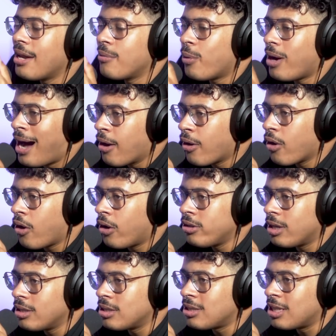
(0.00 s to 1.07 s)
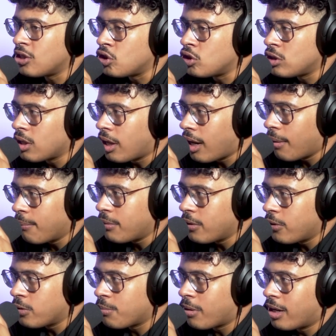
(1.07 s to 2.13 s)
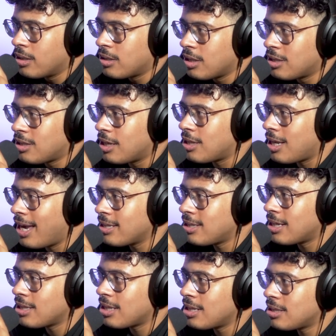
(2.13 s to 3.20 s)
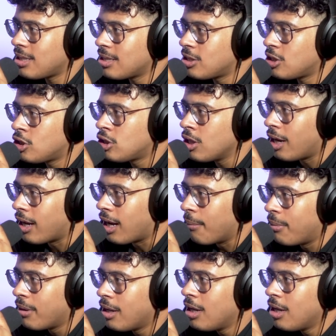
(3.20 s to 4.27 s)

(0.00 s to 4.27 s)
and what alcohol does is says, shut up to those parts. It says, it says, it says, shut up.